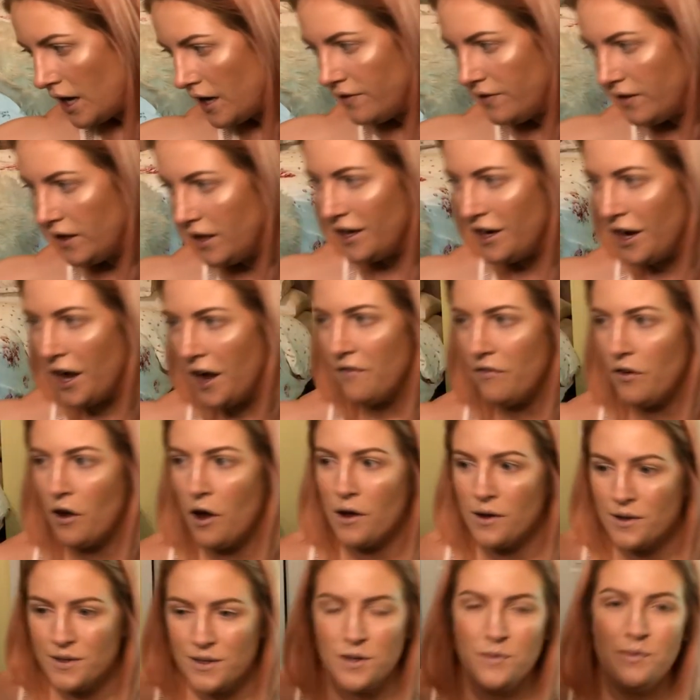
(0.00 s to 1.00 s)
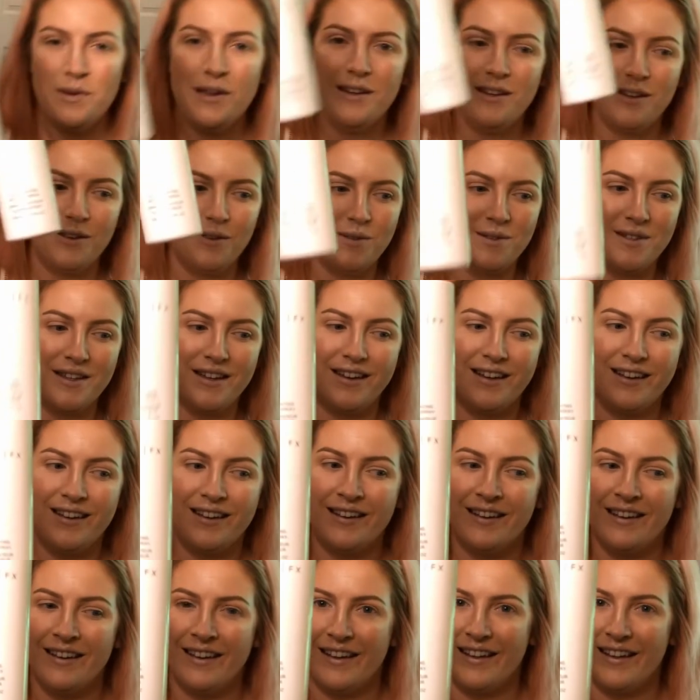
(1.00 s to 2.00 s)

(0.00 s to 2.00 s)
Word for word: And then I've also been using